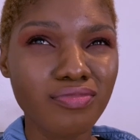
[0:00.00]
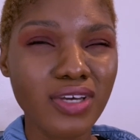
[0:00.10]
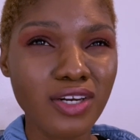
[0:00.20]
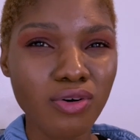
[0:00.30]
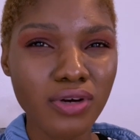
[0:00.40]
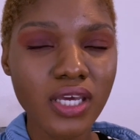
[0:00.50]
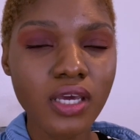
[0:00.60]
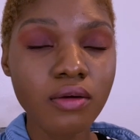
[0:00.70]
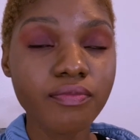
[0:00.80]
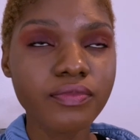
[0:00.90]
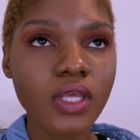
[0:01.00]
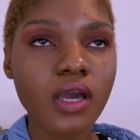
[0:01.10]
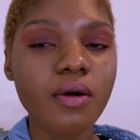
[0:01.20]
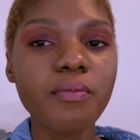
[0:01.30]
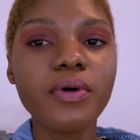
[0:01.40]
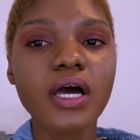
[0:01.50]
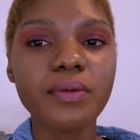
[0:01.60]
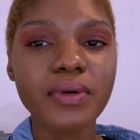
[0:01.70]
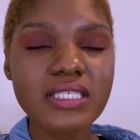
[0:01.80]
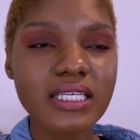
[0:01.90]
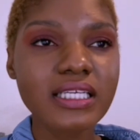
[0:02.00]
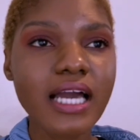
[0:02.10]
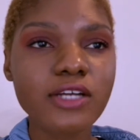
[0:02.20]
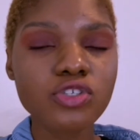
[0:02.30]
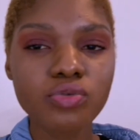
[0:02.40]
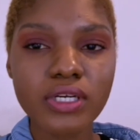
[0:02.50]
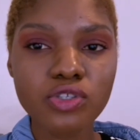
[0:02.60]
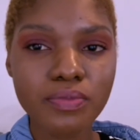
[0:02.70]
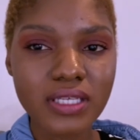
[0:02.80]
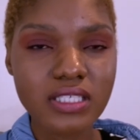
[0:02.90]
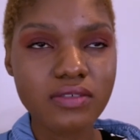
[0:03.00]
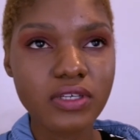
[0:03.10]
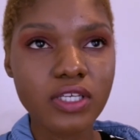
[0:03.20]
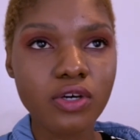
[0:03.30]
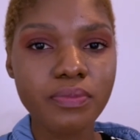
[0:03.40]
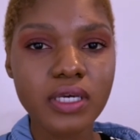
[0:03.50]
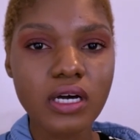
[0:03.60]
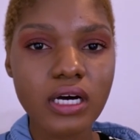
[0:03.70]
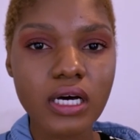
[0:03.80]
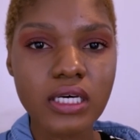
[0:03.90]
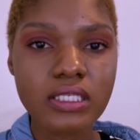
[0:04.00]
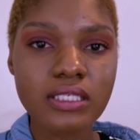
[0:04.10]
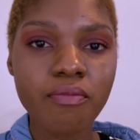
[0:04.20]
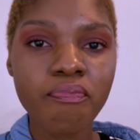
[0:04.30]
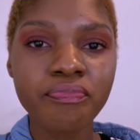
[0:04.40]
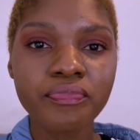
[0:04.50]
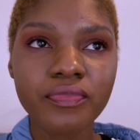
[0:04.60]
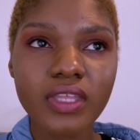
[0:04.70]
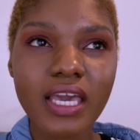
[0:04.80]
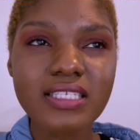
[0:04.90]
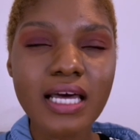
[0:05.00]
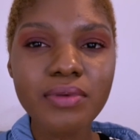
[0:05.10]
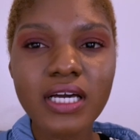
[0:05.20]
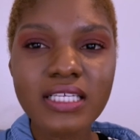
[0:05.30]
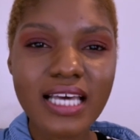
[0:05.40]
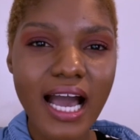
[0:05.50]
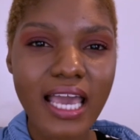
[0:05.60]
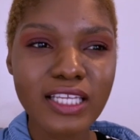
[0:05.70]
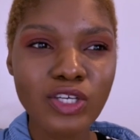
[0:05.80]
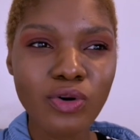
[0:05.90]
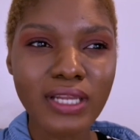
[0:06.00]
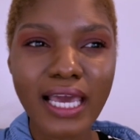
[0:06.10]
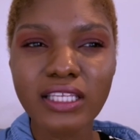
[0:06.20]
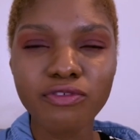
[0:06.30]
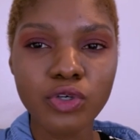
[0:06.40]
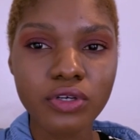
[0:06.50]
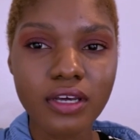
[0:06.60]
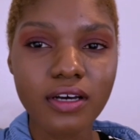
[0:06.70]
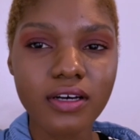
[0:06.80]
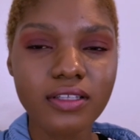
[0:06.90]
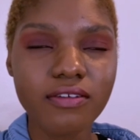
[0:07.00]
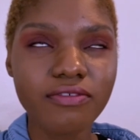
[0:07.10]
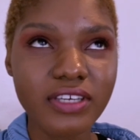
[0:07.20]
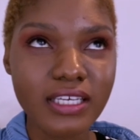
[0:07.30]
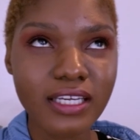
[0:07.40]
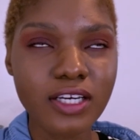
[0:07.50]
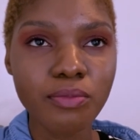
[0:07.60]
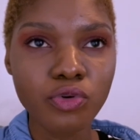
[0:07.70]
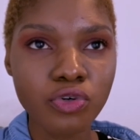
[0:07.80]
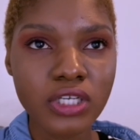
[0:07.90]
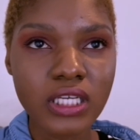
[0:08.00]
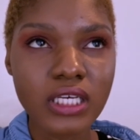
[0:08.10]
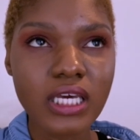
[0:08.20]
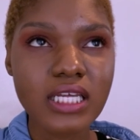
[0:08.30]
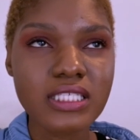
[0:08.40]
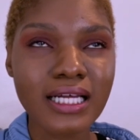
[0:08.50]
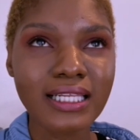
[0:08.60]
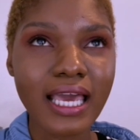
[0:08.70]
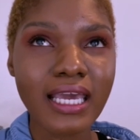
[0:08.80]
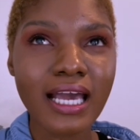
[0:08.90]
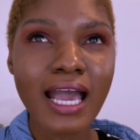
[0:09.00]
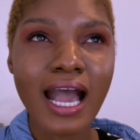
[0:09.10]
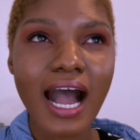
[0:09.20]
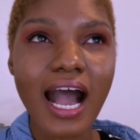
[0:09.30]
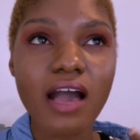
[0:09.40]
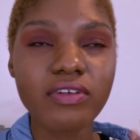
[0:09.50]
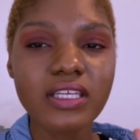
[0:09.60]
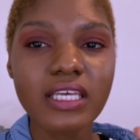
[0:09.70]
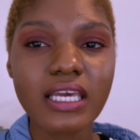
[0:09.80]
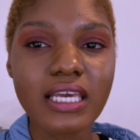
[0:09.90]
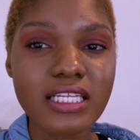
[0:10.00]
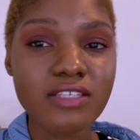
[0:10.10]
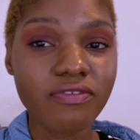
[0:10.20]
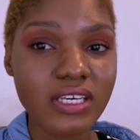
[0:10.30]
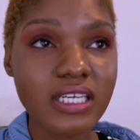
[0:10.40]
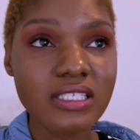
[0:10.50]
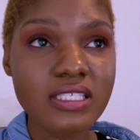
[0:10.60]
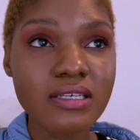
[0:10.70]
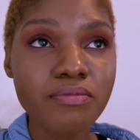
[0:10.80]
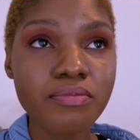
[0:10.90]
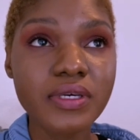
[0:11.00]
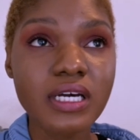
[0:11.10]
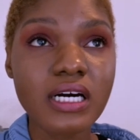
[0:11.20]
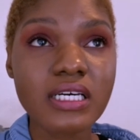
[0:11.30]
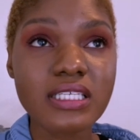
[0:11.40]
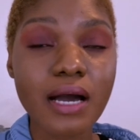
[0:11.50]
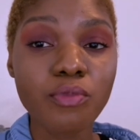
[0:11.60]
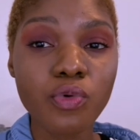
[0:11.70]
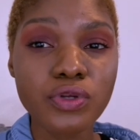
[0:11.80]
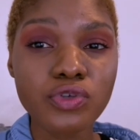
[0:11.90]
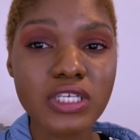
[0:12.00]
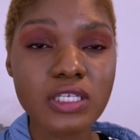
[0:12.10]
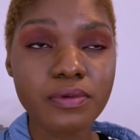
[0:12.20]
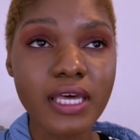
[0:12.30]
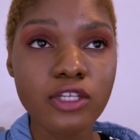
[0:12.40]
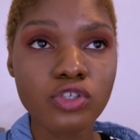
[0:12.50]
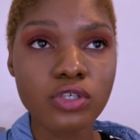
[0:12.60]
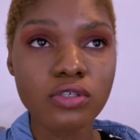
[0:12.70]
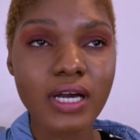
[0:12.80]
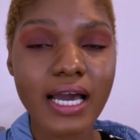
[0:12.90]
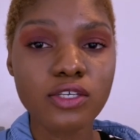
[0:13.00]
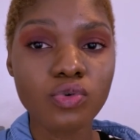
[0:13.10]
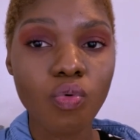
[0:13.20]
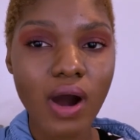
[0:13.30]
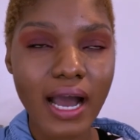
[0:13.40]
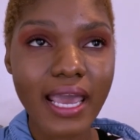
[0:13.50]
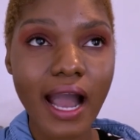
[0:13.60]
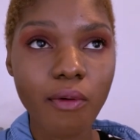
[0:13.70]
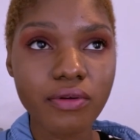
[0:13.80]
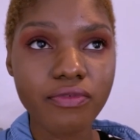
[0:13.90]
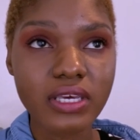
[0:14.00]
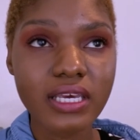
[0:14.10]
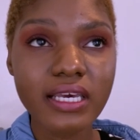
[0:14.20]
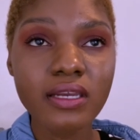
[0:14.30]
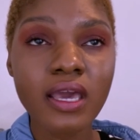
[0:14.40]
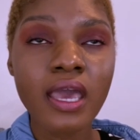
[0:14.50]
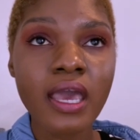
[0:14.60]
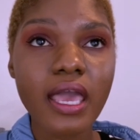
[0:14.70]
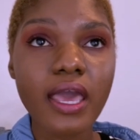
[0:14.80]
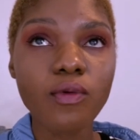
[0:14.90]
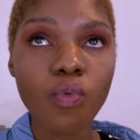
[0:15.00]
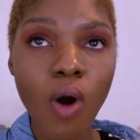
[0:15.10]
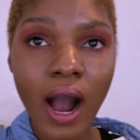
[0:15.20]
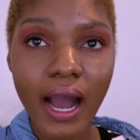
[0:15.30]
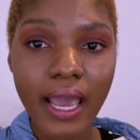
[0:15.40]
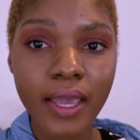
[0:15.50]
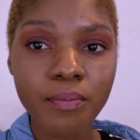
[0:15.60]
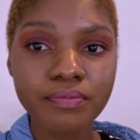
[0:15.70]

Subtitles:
annoying, but basically I just wanted to make this video because it's not because I don't like the vegan community. It's not like I have anything against veganism, because I'm going to explain to you guys why I went vegan and why